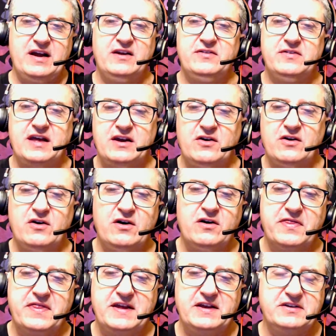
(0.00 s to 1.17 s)
that all
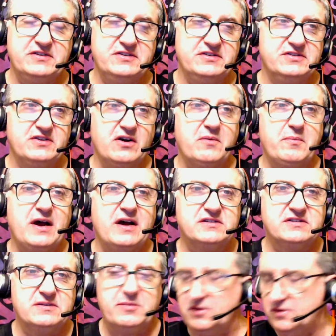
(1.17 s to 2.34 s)
things are
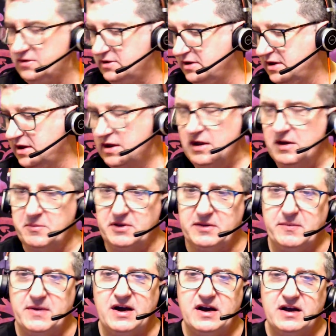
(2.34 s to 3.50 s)
possible. But the
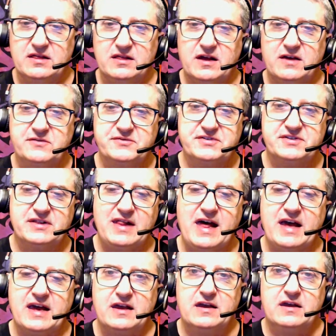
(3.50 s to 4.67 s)
mind loves
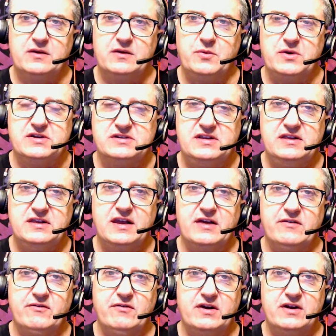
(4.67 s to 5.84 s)
lack. We just need to get
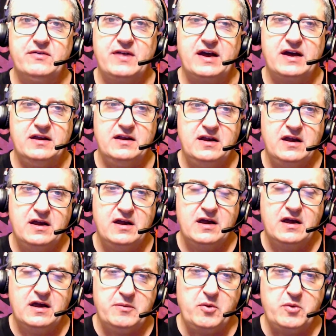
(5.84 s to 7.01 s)
rid of that.
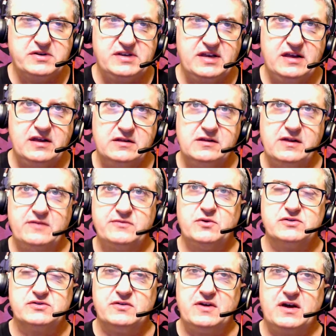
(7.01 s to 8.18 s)
When we see the loved ones on
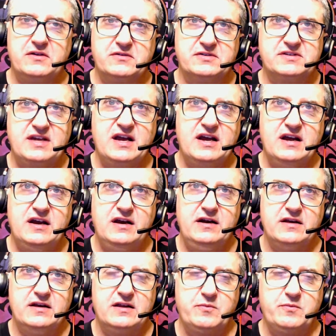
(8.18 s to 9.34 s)
the other side, like
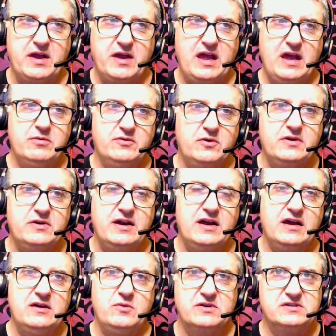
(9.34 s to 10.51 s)
what came through today
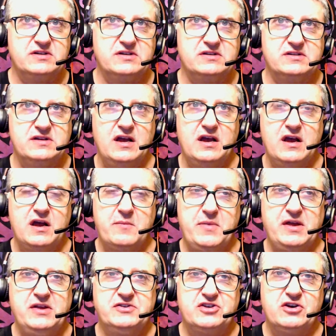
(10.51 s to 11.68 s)
was just
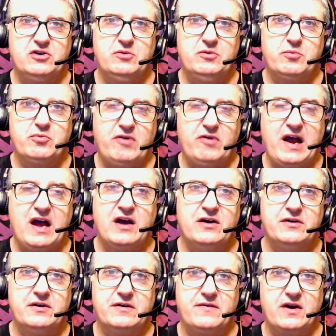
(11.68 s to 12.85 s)
being so proud of
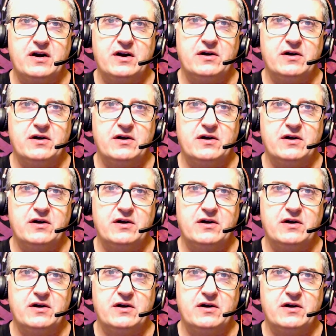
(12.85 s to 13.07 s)
her